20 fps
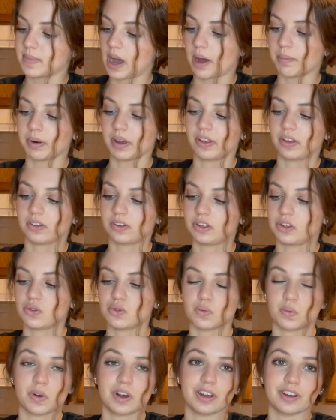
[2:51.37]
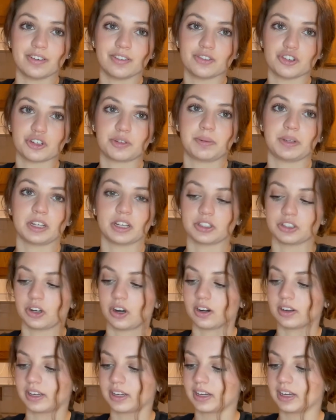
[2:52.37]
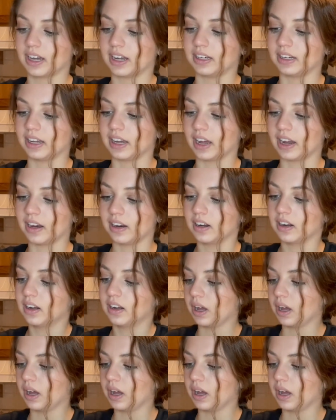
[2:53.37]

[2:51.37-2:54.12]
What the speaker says: I'd probably only use 1 just because garlic can get